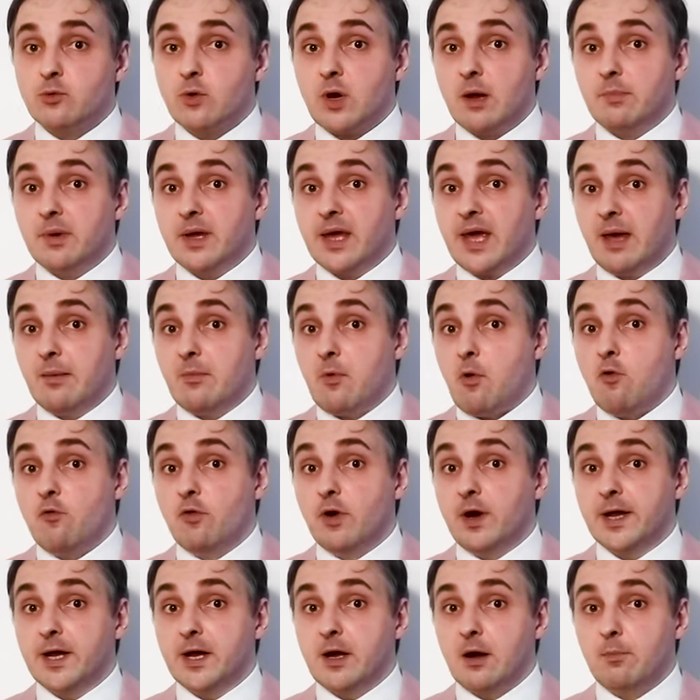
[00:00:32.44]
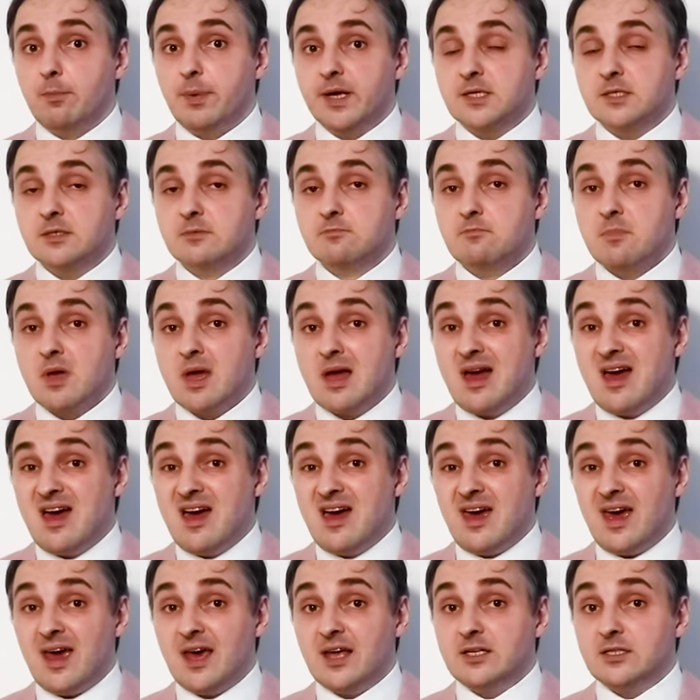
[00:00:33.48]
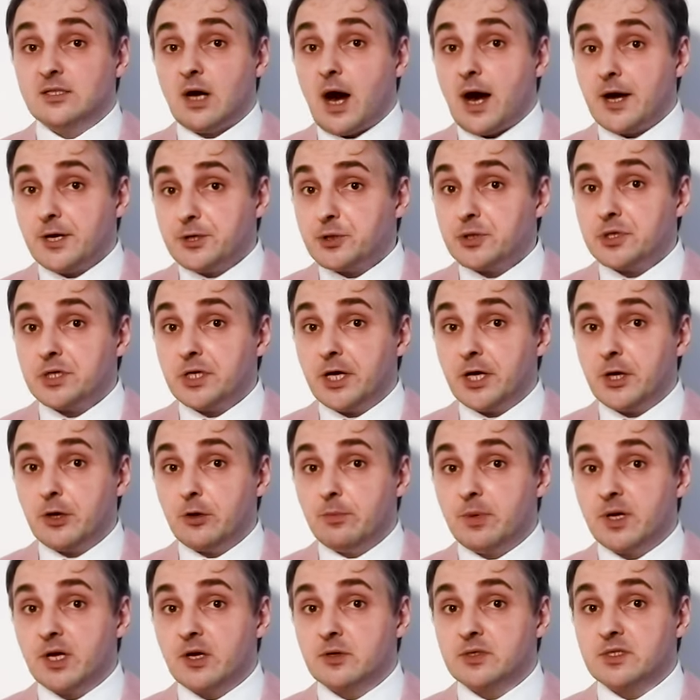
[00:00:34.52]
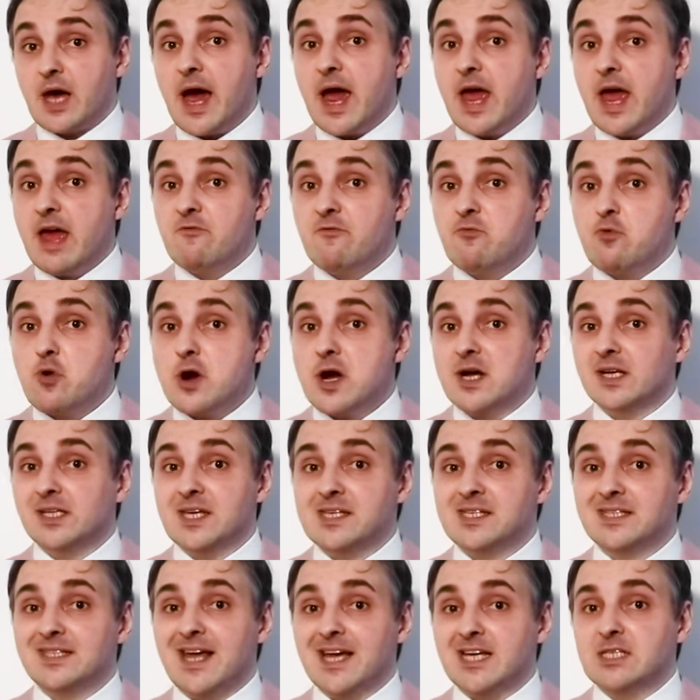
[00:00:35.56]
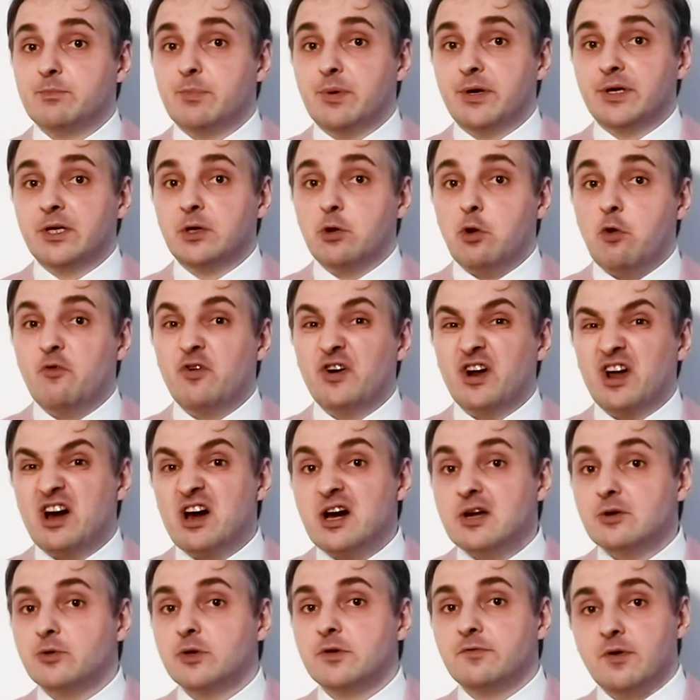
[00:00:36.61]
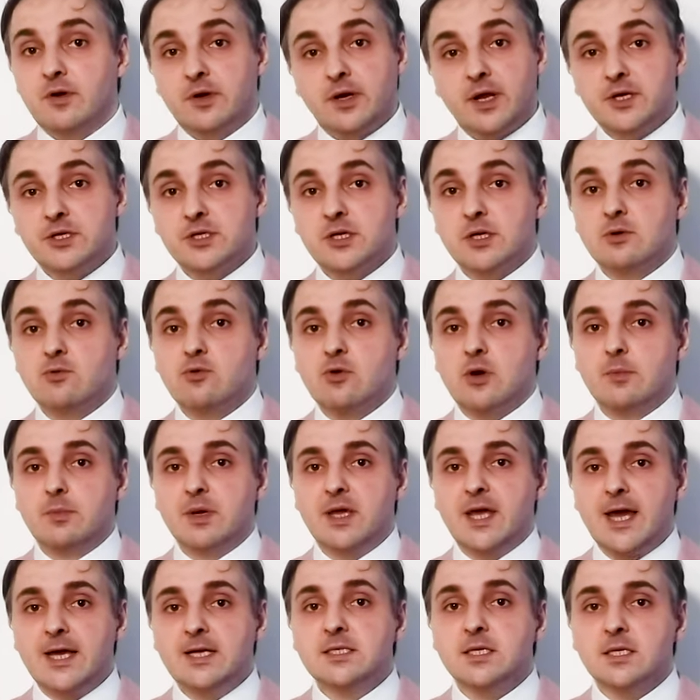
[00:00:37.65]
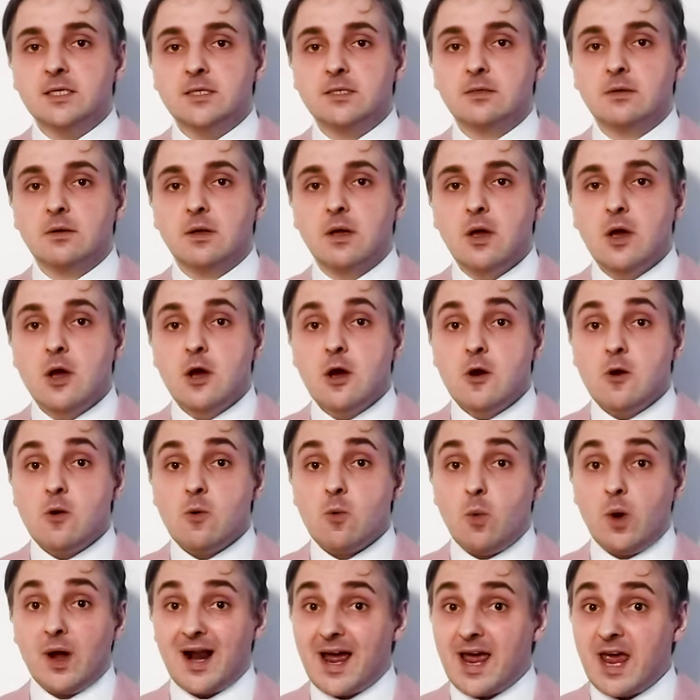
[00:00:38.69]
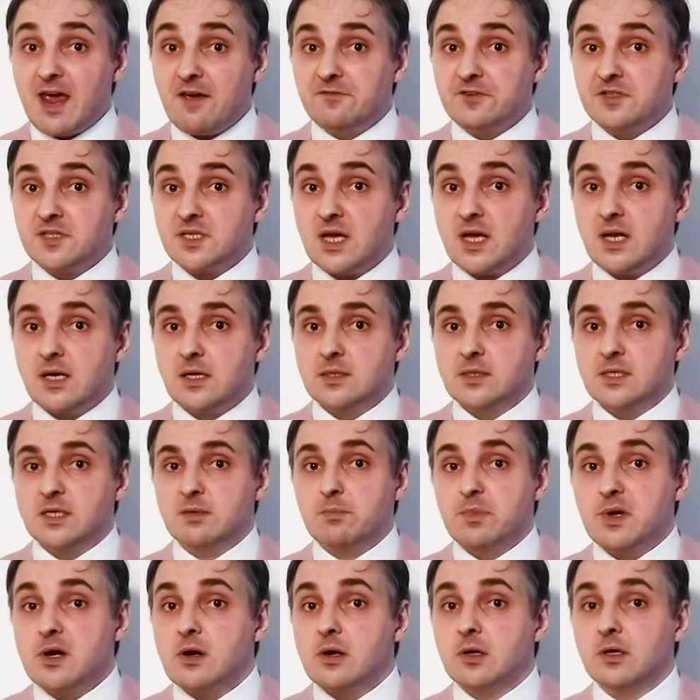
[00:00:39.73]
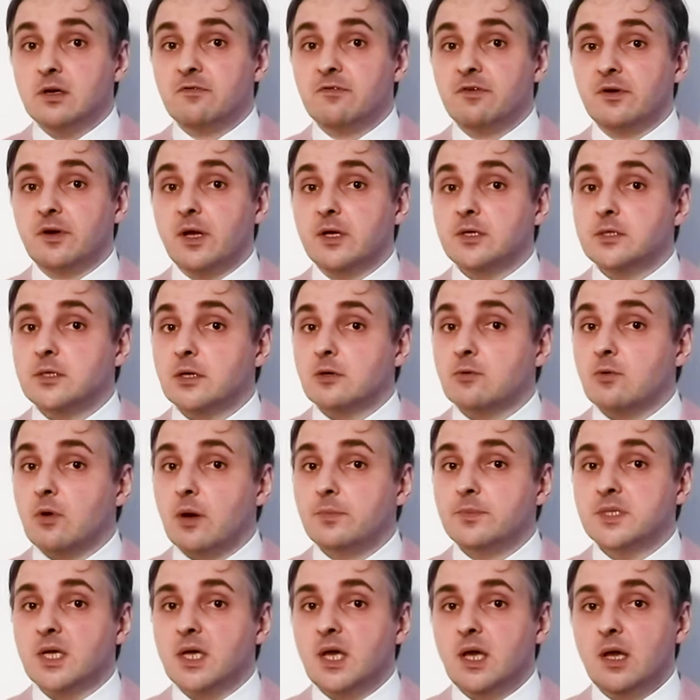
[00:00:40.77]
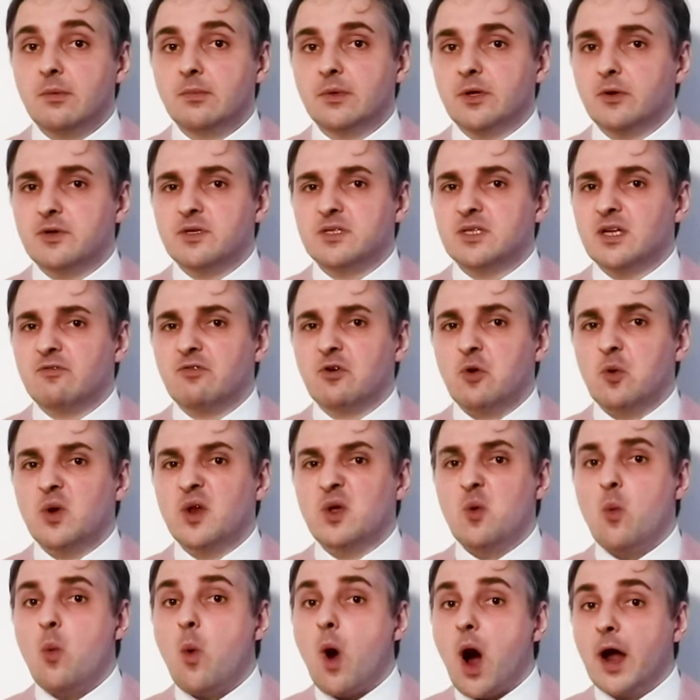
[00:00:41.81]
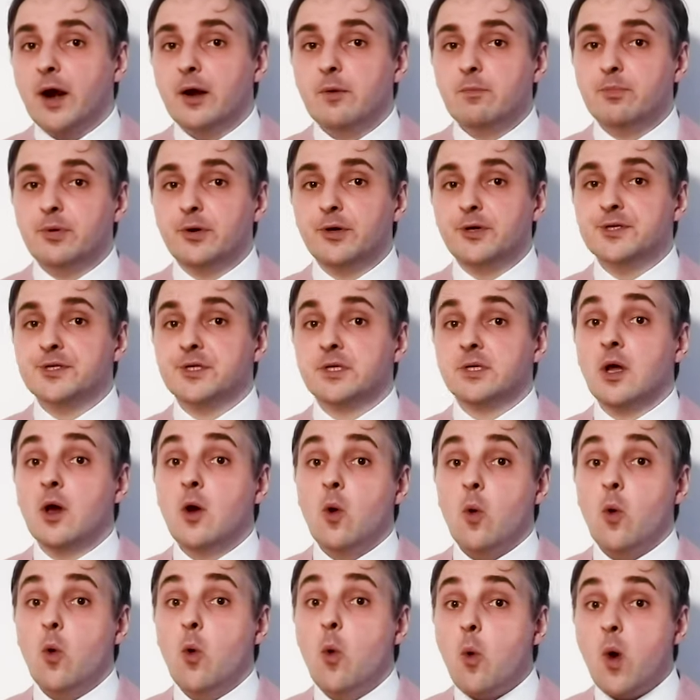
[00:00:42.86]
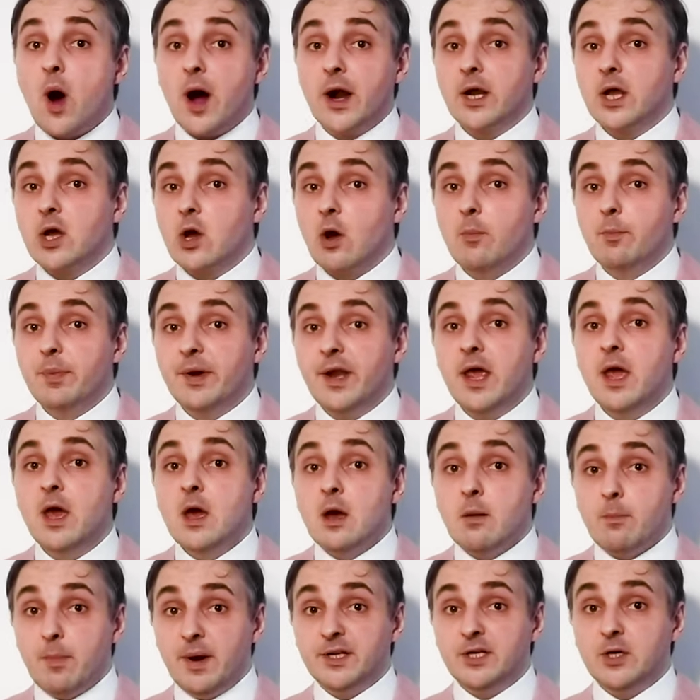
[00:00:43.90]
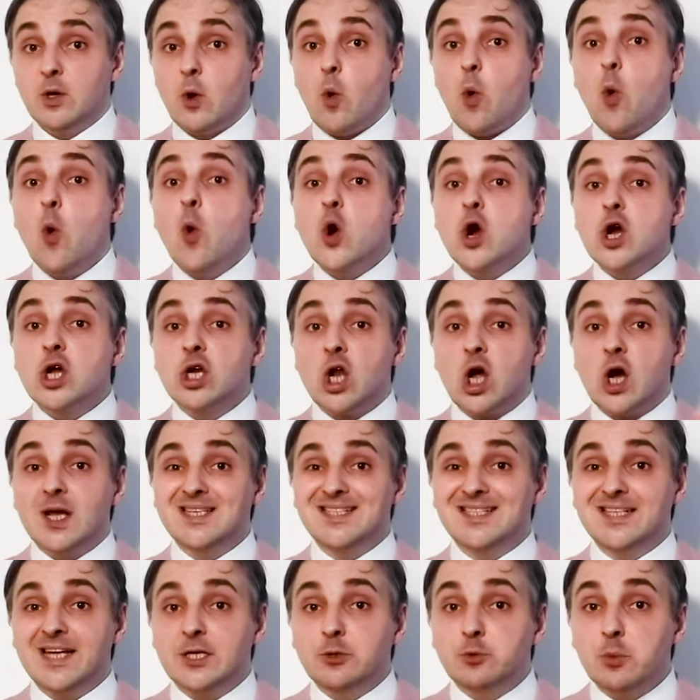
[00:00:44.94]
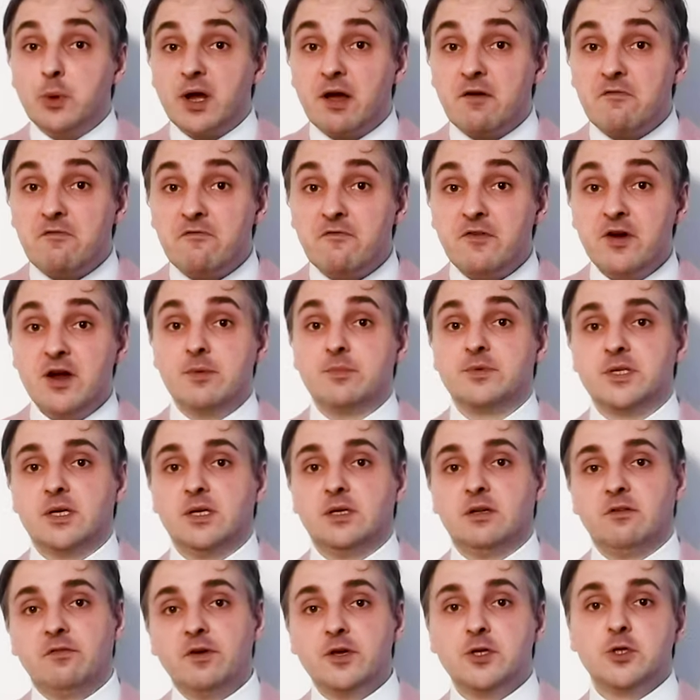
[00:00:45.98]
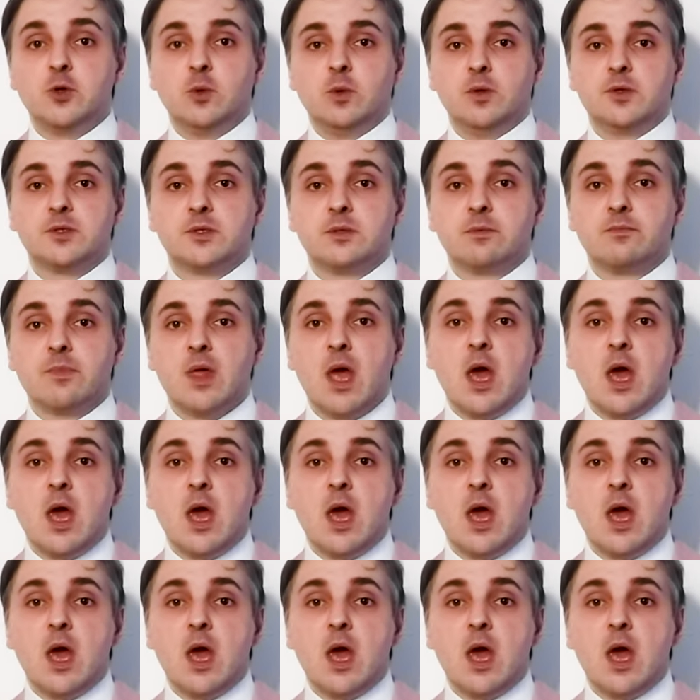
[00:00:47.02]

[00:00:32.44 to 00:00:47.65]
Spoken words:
crime became overly complex. And I should know because I have worked as an expert in over 100 financial crime cases. What I have seen is that behind a financial crime scheme, there is never only one person or one company, but an organized network of firms and individuals.